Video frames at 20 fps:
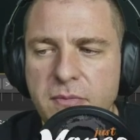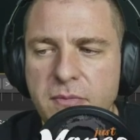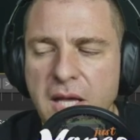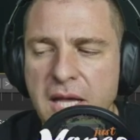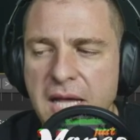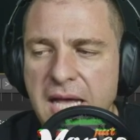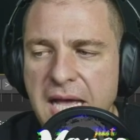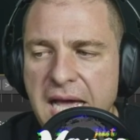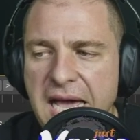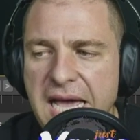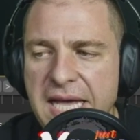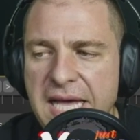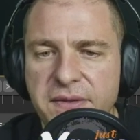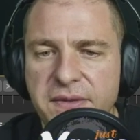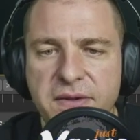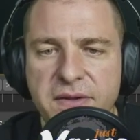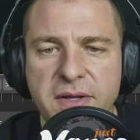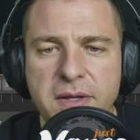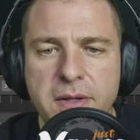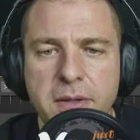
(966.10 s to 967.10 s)
and
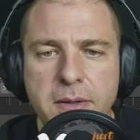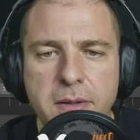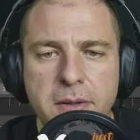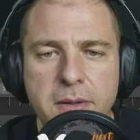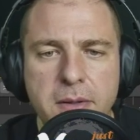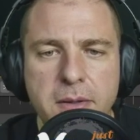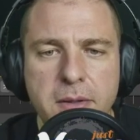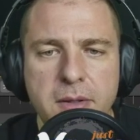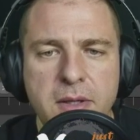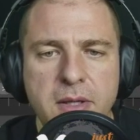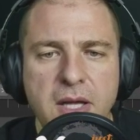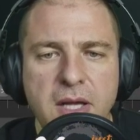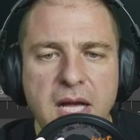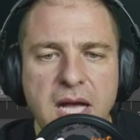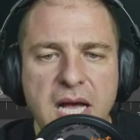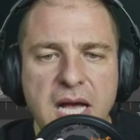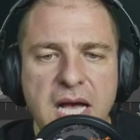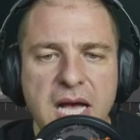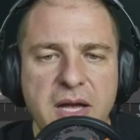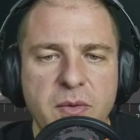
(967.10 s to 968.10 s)
I
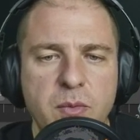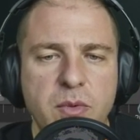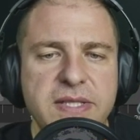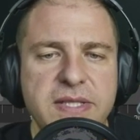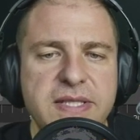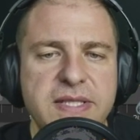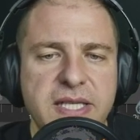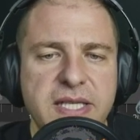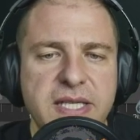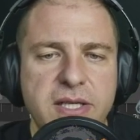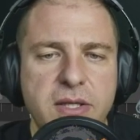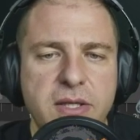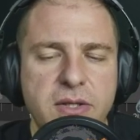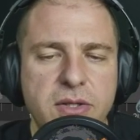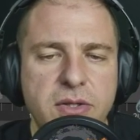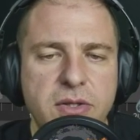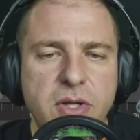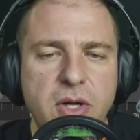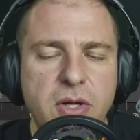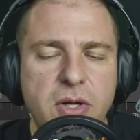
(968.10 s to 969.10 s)
will see,
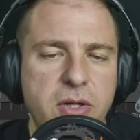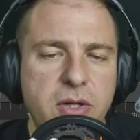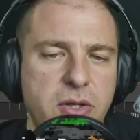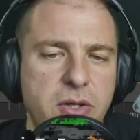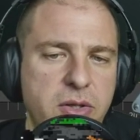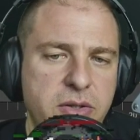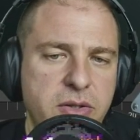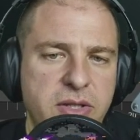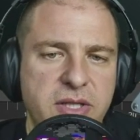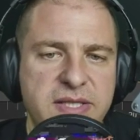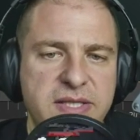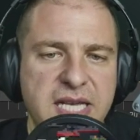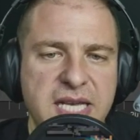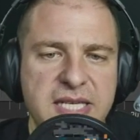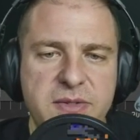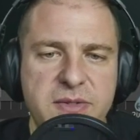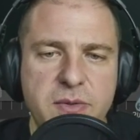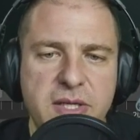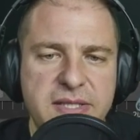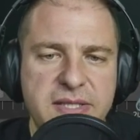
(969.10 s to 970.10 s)
not in this case, I
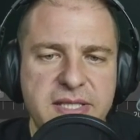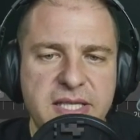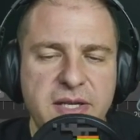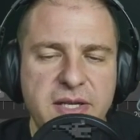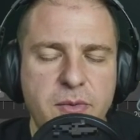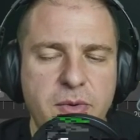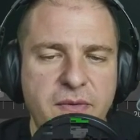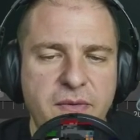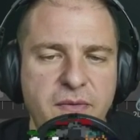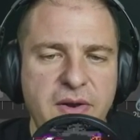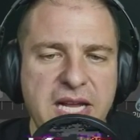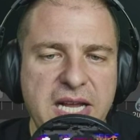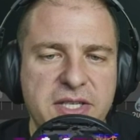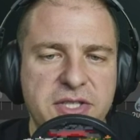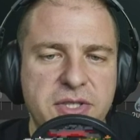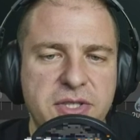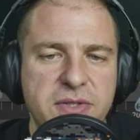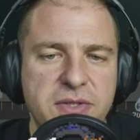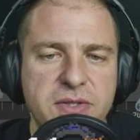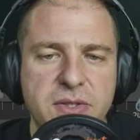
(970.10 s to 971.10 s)
see
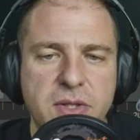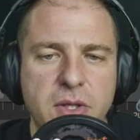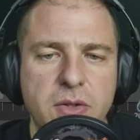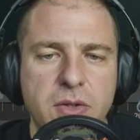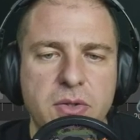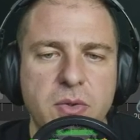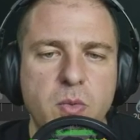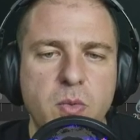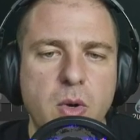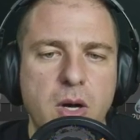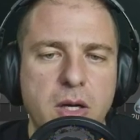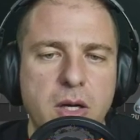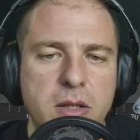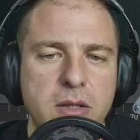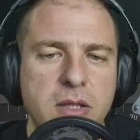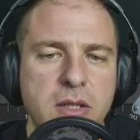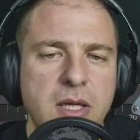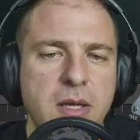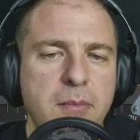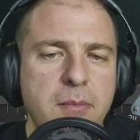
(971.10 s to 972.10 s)
reflections on the wall,
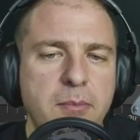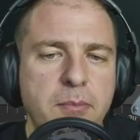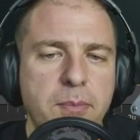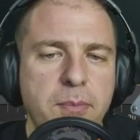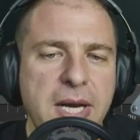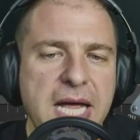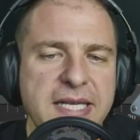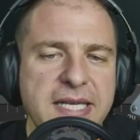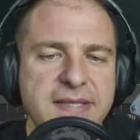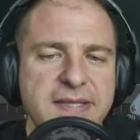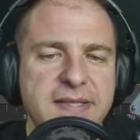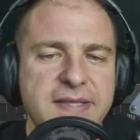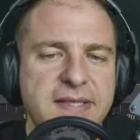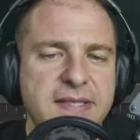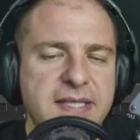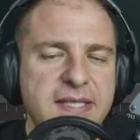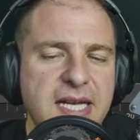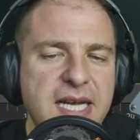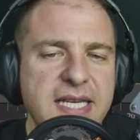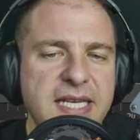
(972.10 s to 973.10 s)
plus I
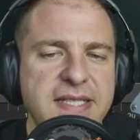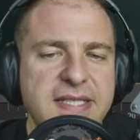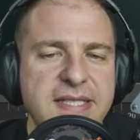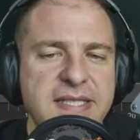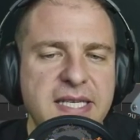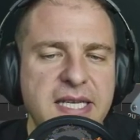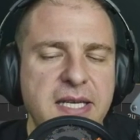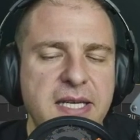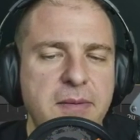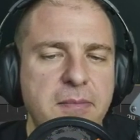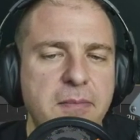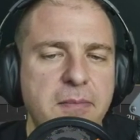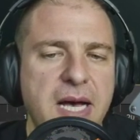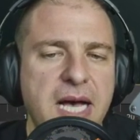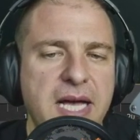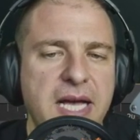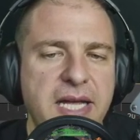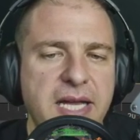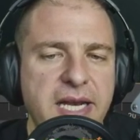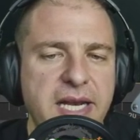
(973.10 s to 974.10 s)
see my
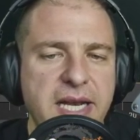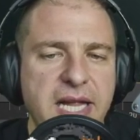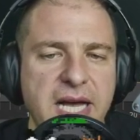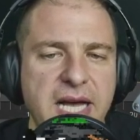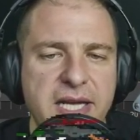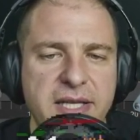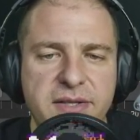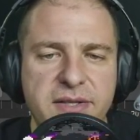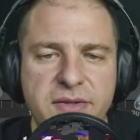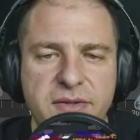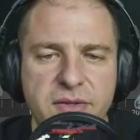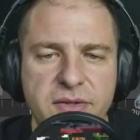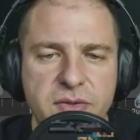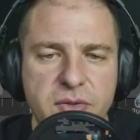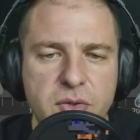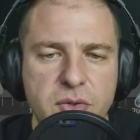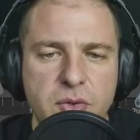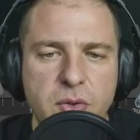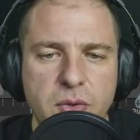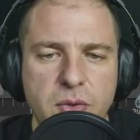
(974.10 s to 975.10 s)
light
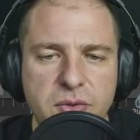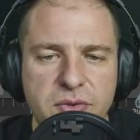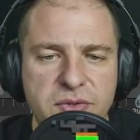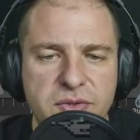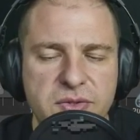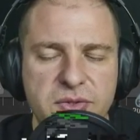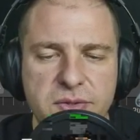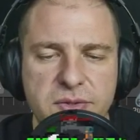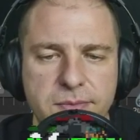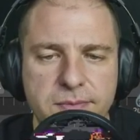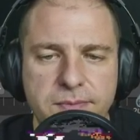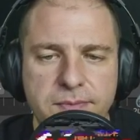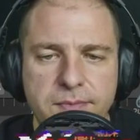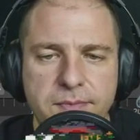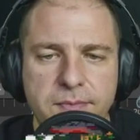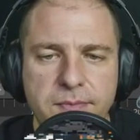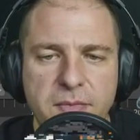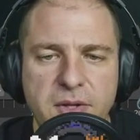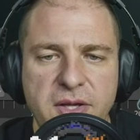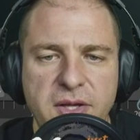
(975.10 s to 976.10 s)
source
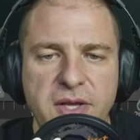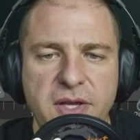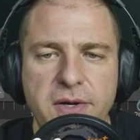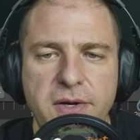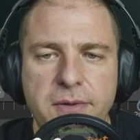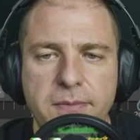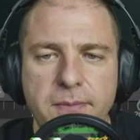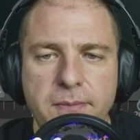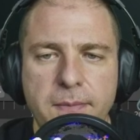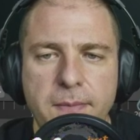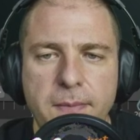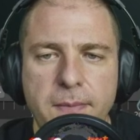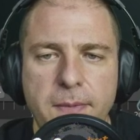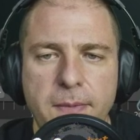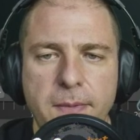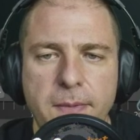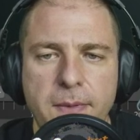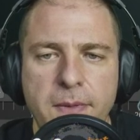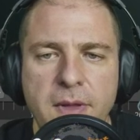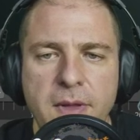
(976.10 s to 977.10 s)
here.
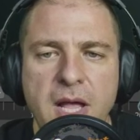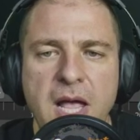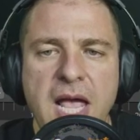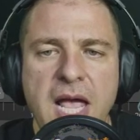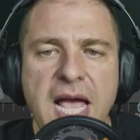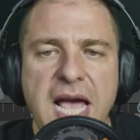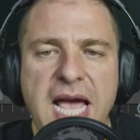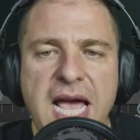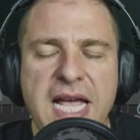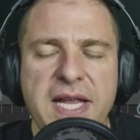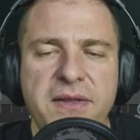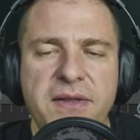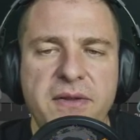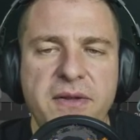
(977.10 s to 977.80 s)
And